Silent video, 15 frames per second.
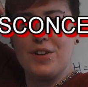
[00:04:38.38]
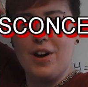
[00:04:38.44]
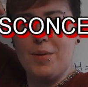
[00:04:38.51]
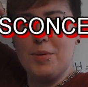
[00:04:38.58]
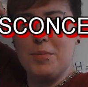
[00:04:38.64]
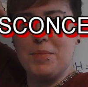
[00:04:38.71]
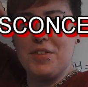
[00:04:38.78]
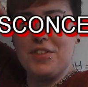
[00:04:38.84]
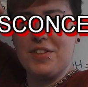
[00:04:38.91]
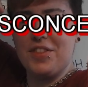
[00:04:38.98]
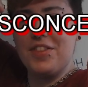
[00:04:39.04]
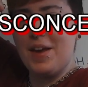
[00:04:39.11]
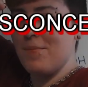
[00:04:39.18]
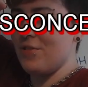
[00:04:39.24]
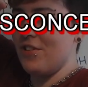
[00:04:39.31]
common
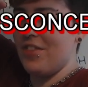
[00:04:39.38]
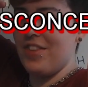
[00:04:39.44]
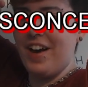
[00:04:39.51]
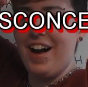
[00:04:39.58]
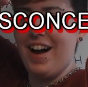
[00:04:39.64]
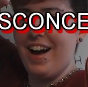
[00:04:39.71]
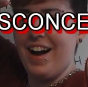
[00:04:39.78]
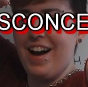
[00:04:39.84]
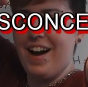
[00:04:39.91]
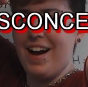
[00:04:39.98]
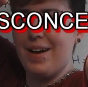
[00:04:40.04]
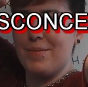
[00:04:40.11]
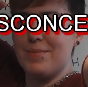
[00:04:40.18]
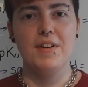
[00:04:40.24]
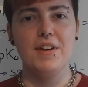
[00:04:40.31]
misconception
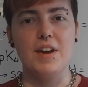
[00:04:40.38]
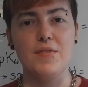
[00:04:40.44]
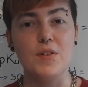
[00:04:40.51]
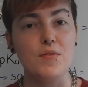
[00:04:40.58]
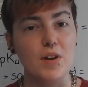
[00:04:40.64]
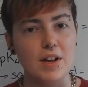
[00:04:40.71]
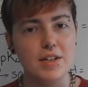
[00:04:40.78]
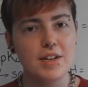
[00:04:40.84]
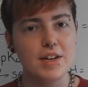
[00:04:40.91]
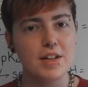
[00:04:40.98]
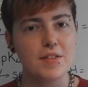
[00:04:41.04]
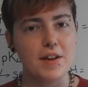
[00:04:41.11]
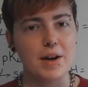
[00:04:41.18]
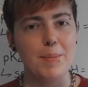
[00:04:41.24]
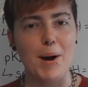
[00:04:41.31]
time! If you've learned
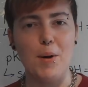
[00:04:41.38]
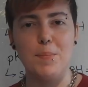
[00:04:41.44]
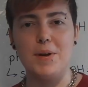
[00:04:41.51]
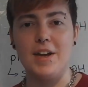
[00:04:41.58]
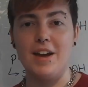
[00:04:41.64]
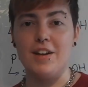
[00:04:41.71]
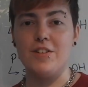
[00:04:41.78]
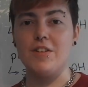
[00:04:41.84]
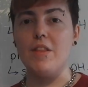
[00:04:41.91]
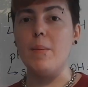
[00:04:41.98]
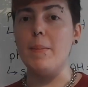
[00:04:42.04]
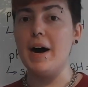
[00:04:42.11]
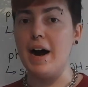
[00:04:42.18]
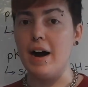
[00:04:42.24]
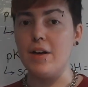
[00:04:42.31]
anything about pH in the
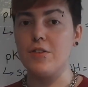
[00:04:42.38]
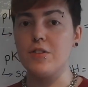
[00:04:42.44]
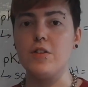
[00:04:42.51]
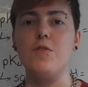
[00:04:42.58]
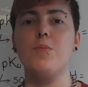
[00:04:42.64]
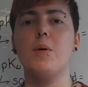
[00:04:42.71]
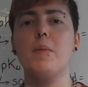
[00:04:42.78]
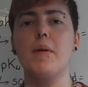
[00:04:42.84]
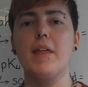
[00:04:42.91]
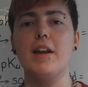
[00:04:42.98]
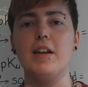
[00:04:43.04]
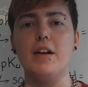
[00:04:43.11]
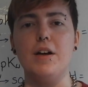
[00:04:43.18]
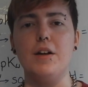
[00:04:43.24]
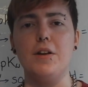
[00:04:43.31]
past, you've probably
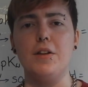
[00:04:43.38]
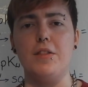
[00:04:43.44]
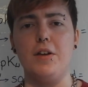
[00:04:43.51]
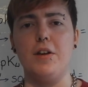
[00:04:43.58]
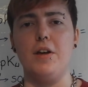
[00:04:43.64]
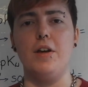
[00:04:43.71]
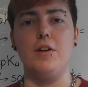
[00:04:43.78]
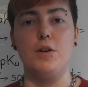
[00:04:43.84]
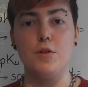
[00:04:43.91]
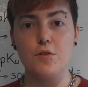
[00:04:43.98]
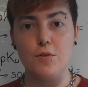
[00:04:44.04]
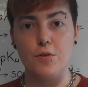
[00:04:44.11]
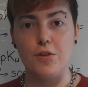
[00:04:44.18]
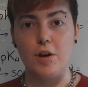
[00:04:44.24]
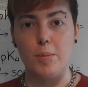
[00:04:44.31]
learned that a
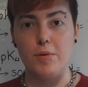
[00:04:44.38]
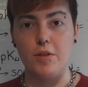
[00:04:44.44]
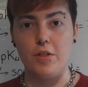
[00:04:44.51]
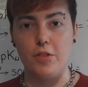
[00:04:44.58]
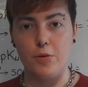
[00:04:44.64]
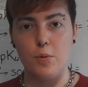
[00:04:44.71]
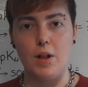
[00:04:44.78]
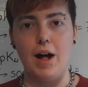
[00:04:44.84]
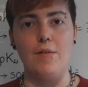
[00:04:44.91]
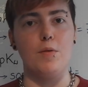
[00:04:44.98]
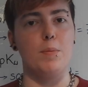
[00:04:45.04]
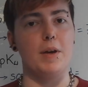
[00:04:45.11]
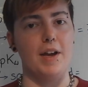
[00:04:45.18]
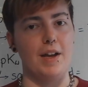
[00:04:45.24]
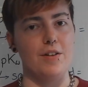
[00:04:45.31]
neutral substance will have a
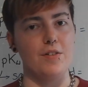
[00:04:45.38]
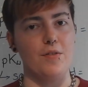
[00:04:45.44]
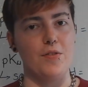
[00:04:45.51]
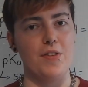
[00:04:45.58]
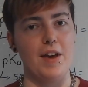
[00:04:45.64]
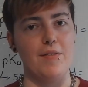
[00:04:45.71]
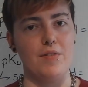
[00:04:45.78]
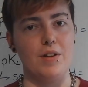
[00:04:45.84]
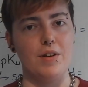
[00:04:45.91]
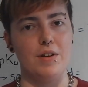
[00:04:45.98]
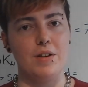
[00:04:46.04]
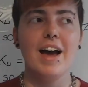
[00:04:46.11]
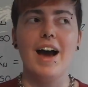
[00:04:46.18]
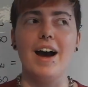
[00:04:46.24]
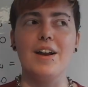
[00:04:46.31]
pH of 7.
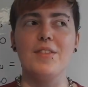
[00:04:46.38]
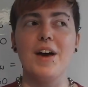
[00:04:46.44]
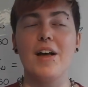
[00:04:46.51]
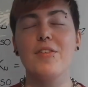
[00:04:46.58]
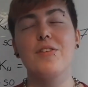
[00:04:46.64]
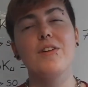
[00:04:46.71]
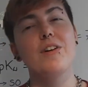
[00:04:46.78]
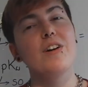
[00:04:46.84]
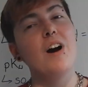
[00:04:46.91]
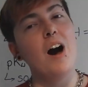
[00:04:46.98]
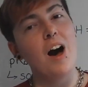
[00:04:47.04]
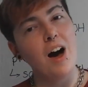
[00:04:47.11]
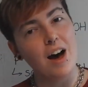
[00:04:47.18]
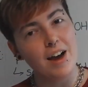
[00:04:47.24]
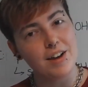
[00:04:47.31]
And that's
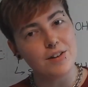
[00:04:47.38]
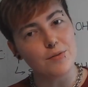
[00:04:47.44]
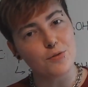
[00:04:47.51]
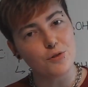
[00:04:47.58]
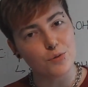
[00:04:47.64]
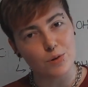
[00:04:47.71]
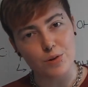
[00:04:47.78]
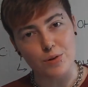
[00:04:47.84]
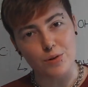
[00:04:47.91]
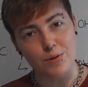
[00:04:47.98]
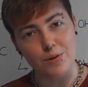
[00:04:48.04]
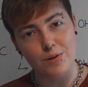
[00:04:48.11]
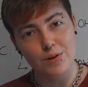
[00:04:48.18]
kind of true,